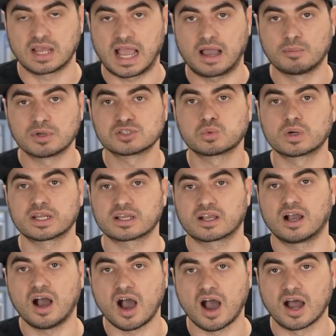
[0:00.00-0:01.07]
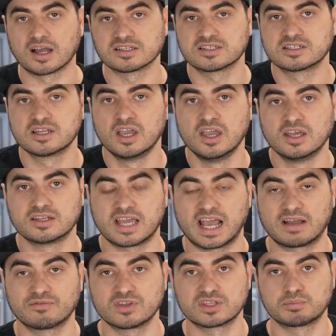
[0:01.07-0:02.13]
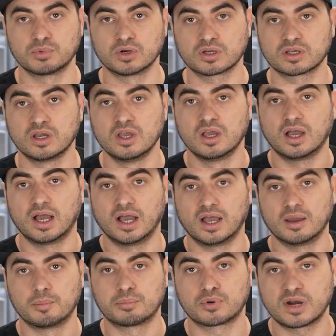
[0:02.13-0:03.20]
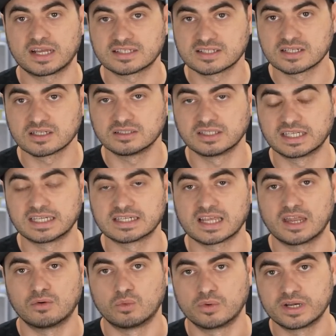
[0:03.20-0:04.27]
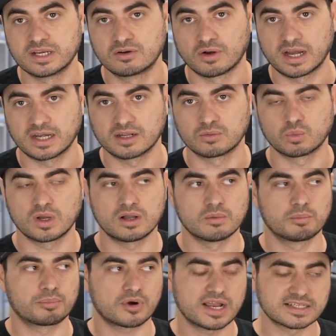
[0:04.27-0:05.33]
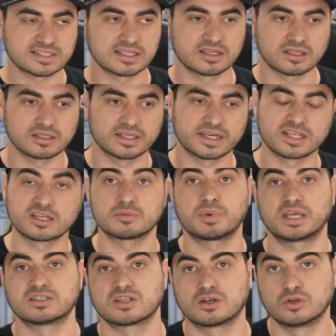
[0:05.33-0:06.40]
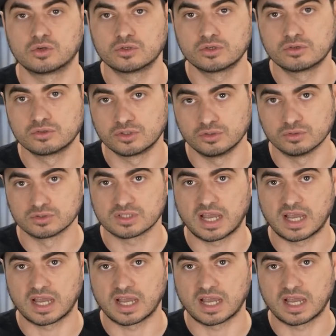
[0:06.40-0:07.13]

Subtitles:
How much would it cost to have this book pressed and cleaned and regraded. Well, pressing and cleaning depends on who you use.